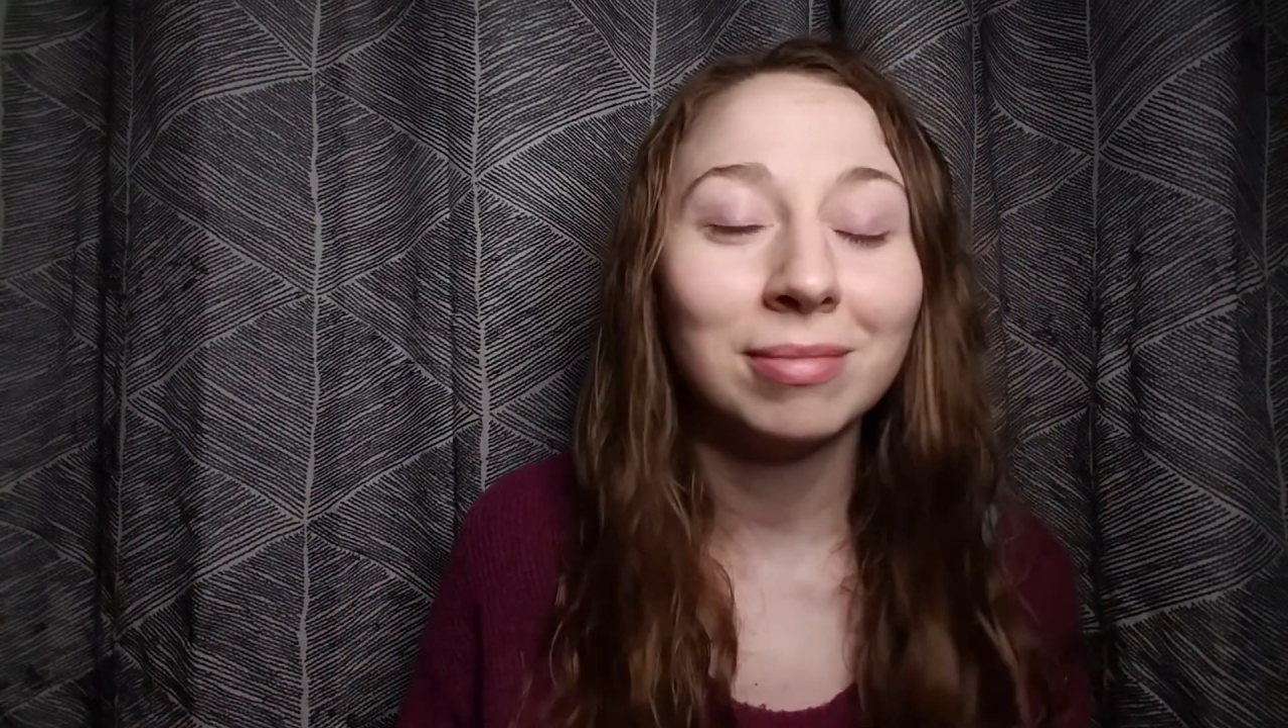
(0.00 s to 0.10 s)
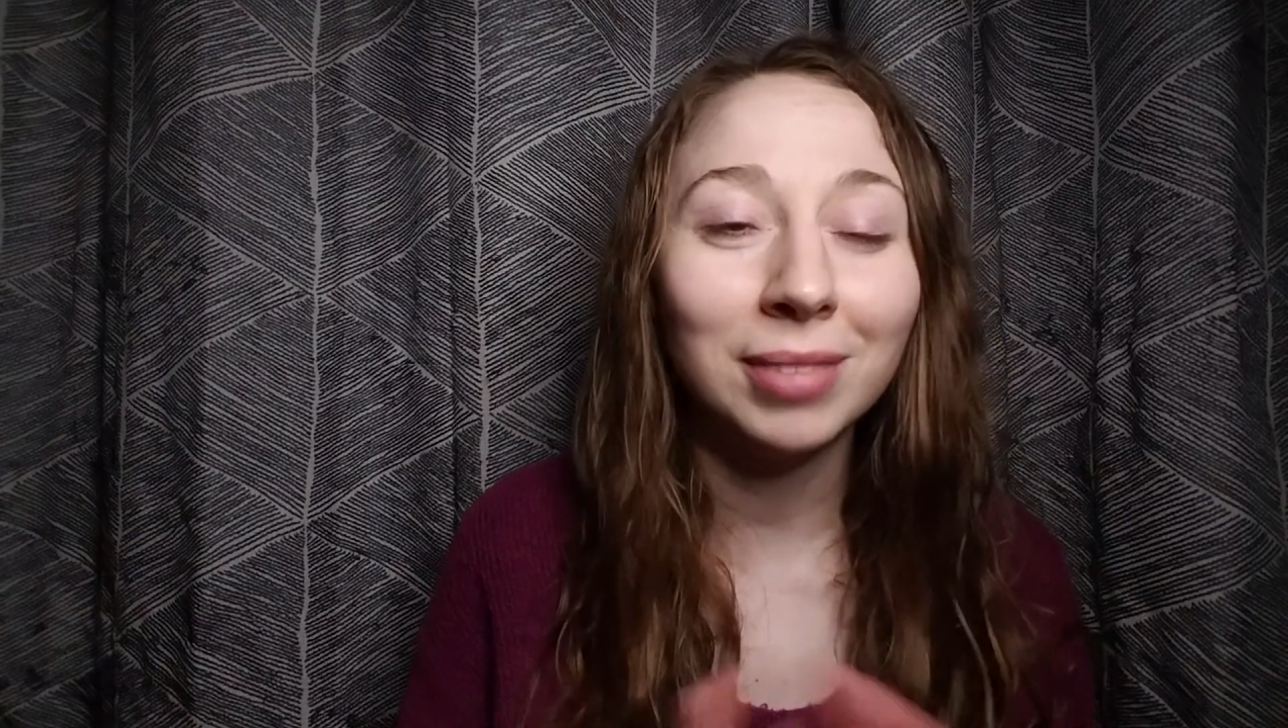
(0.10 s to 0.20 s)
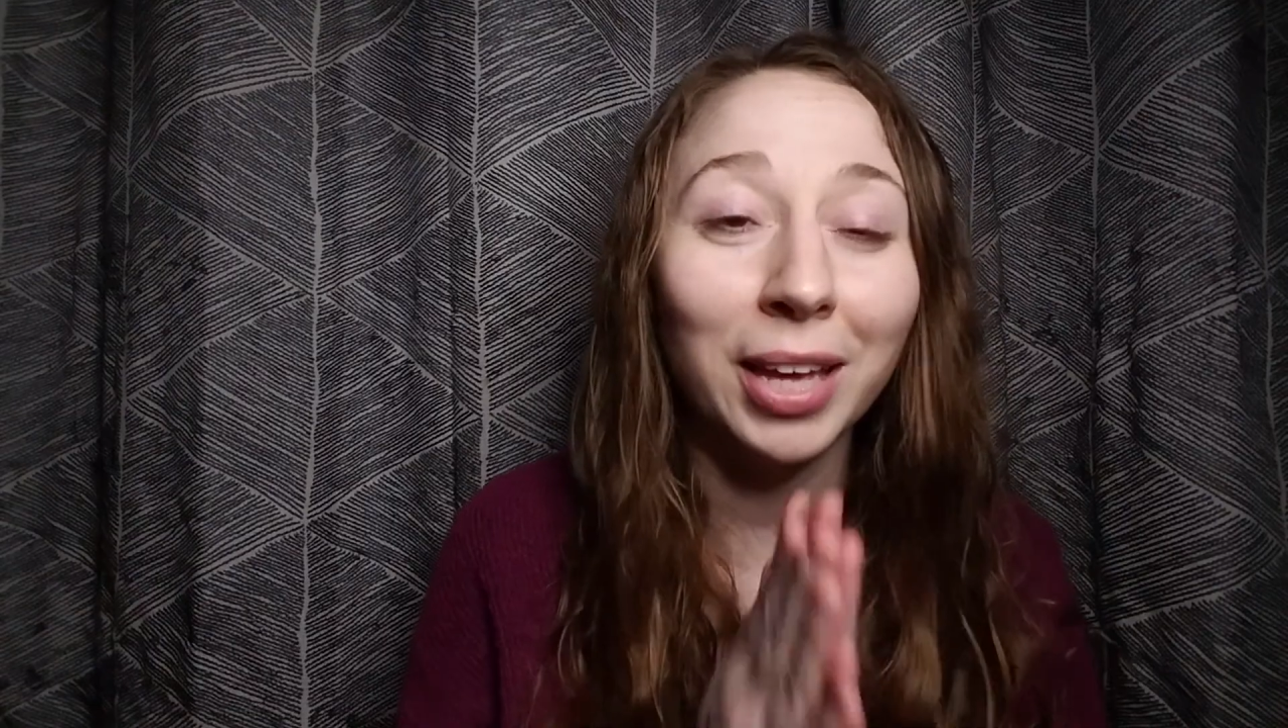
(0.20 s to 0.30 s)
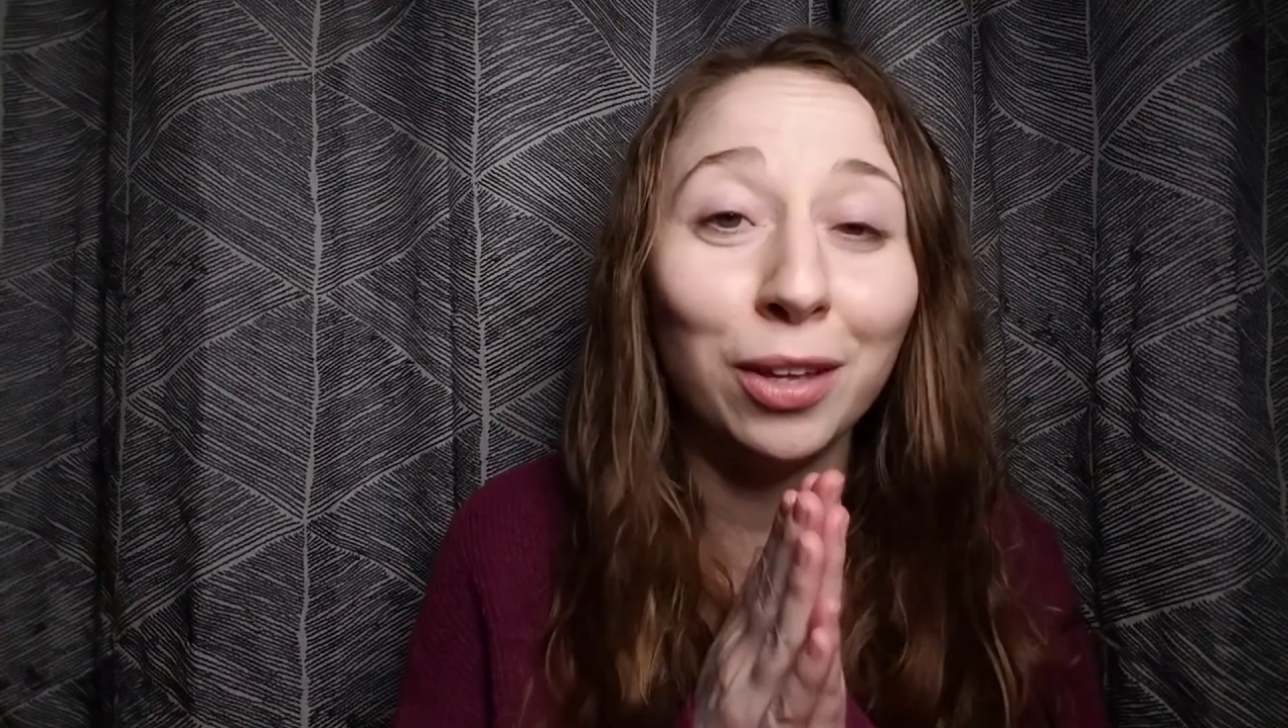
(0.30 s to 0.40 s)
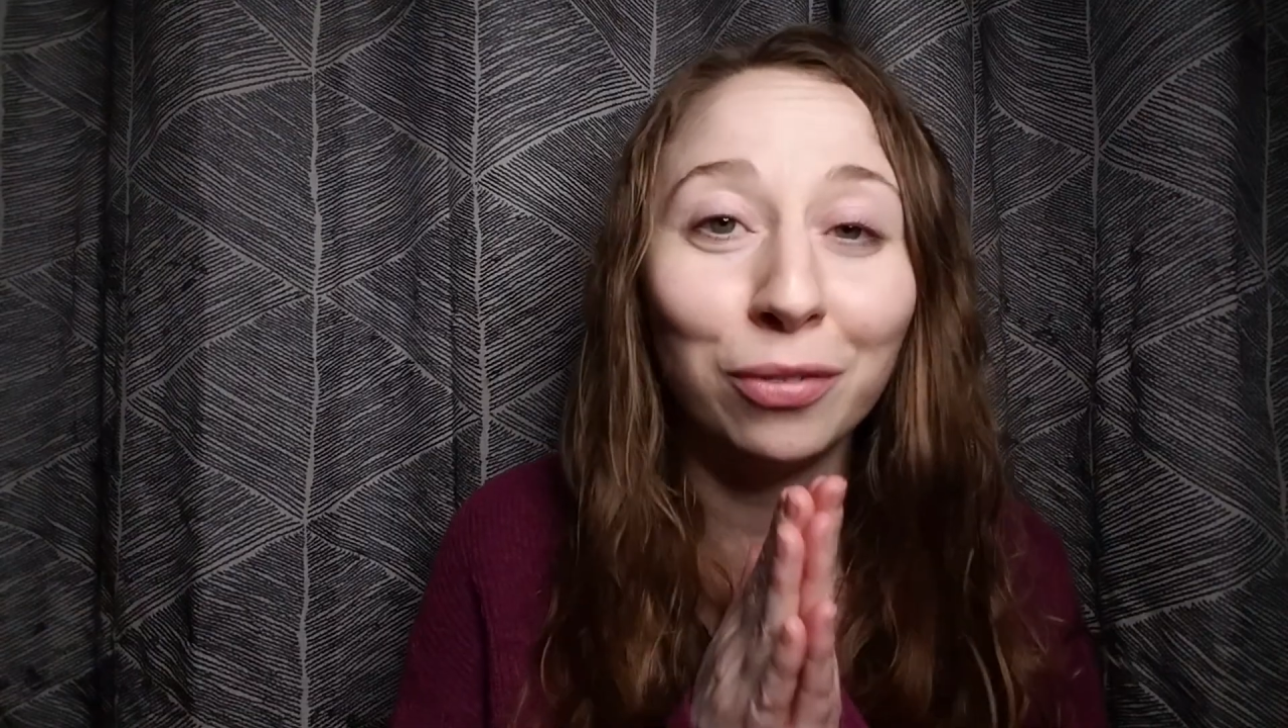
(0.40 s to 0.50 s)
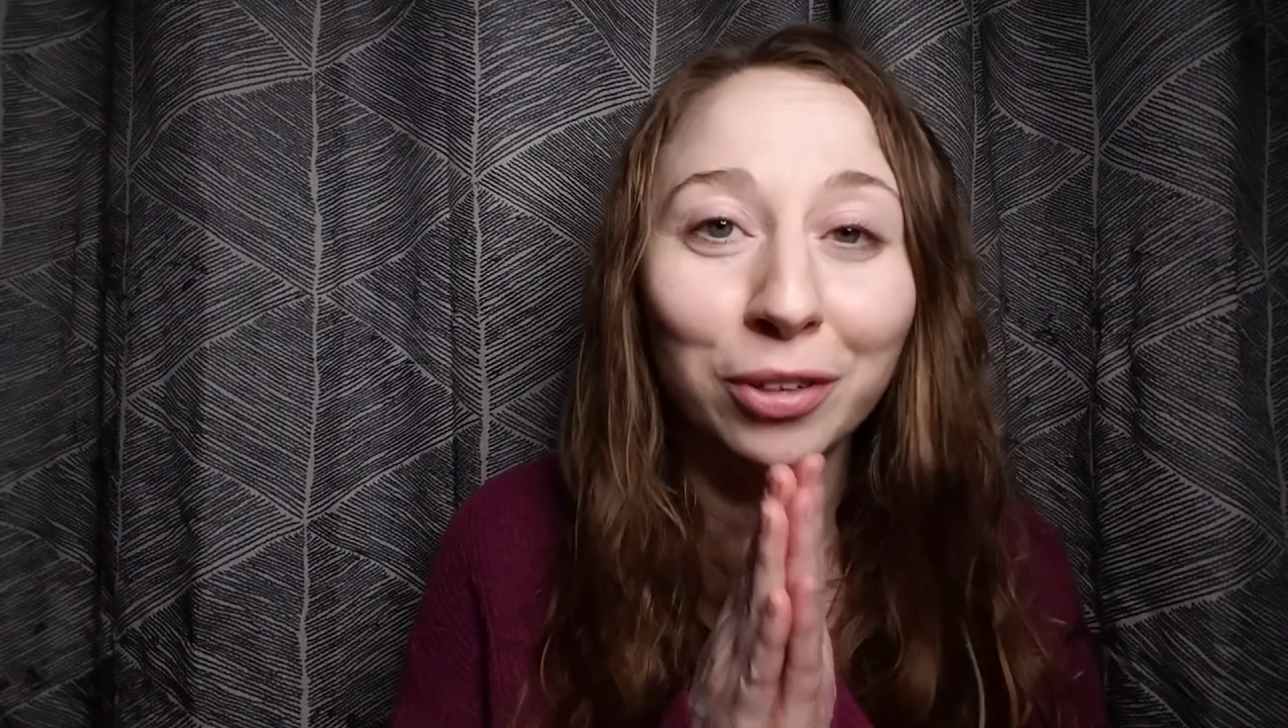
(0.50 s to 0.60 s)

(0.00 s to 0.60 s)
Thank you for